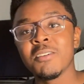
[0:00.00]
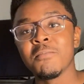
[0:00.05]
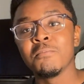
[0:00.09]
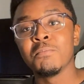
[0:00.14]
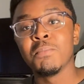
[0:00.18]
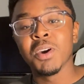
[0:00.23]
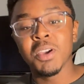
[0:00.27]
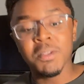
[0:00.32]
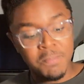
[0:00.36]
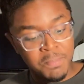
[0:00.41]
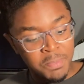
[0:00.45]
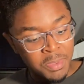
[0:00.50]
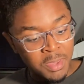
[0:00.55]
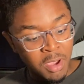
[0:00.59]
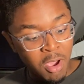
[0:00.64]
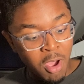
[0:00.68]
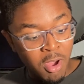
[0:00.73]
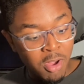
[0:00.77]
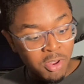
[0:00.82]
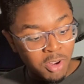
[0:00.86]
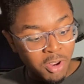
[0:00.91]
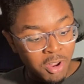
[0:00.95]
But
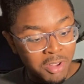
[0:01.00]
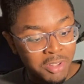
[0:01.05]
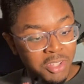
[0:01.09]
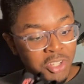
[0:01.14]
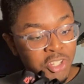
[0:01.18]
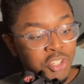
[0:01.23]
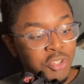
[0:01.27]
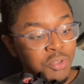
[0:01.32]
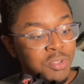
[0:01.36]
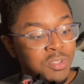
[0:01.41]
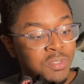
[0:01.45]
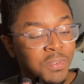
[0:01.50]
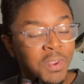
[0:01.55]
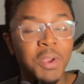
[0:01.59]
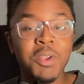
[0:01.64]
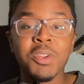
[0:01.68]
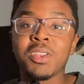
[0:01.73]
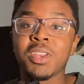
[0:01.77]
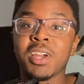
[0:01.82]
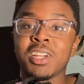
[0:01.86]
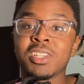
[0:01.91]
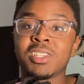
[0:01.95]
all in all, this shoe is very
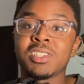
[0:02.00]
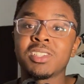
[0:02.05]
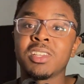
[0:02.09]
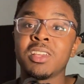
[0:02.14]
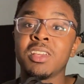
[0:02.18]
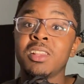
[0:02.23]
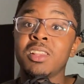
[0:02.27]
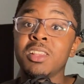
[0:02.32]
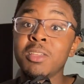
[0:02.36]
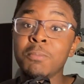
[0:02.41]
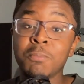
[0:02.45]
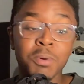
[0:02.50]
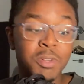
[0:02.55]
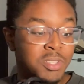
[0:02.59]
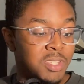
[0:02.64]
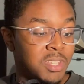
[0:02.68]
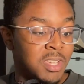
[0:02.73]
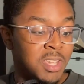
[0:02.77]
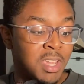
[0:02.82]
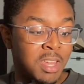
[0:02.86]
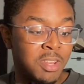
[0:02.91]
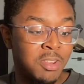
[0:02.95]
nicely put
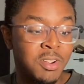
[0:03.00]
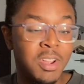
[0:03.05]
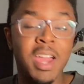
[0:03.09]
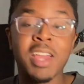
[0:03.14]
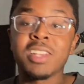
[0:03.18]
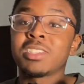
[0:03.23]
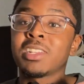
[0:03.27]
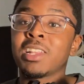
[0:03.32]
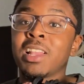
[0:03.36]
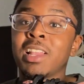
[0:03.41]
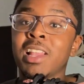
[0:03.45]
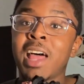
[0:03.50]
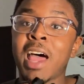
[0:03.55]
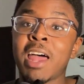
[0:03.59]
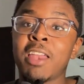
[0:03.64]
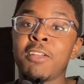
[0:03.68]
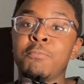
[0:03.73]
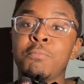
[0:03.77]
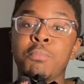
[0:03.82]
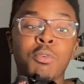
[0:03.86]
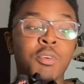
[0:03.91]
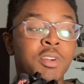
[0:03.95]
together. It has a lot
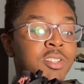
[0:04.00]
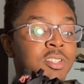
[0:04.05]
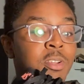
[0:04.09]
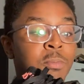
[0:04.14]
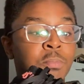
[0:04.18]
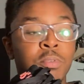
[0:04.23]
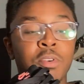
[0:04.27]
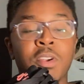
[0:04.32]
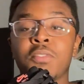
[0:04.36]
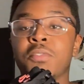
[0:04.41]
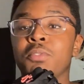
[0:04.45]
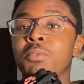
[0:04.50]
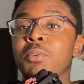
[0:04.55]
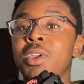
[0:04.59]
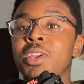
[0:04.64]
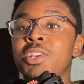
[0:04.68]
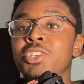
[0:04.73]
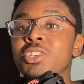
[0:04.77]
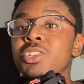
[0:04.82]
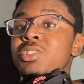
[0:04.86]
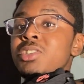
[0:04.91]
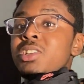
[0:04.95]
of points of
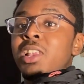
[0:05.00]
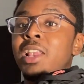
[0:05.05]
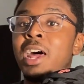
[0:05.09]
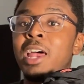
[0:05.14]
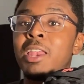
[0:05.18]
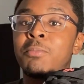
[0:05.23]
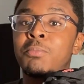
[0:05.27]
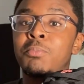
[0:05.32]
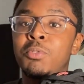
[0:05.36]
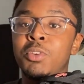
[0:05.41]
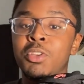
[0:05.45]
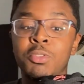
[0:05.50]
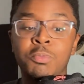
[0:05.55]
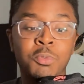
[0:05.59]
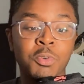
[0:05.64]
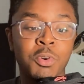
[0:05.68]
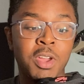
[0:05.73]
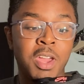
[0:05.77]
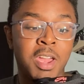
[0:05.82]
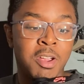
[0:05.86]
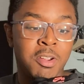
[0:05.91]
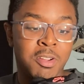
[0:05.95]
perforations, a lot of breathable
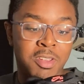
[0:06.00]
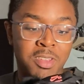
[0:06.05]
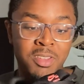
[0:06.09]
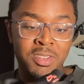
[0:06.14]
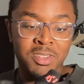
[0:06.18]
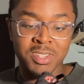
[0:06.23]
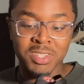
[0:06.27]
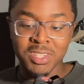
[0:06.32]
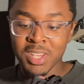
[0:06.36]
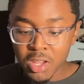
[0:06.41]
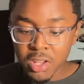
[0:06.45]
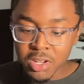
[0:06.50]
areas.